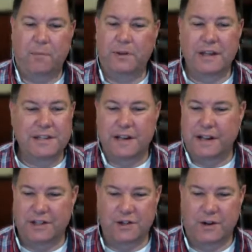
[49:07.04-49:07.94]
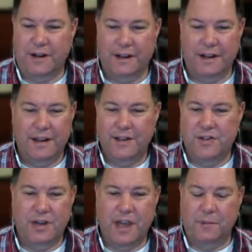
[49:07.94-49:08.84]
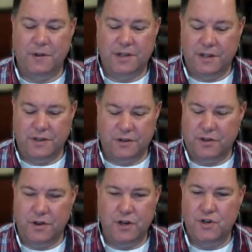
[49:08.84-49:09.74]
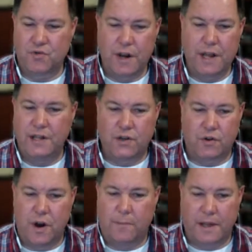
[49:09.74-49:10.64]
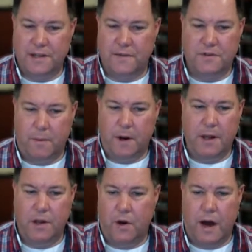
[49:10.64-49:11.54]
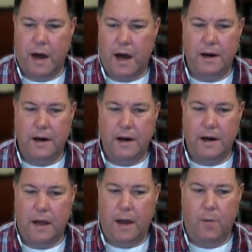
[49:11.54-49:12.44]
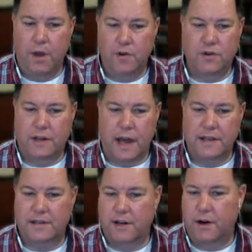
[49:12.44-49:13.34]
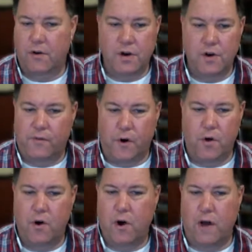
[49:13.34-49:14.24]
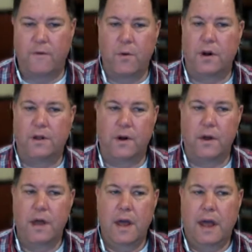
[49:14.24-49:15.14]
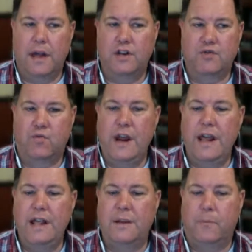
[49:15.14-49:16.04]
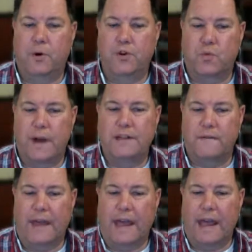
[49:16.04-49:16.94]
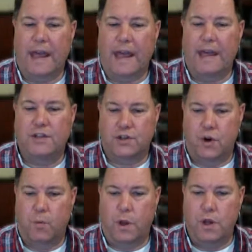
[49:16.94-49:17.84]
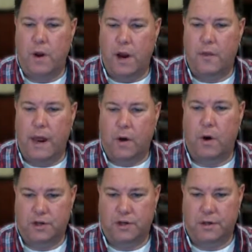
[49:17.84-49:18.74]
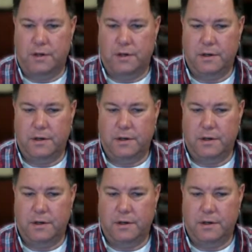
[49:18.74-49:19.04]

listening to it. So keep listening to it. So you just read the script as if somebody, we use Audacity or in your phone or however you want to do it, and just read the persuasive answer when you hear that question.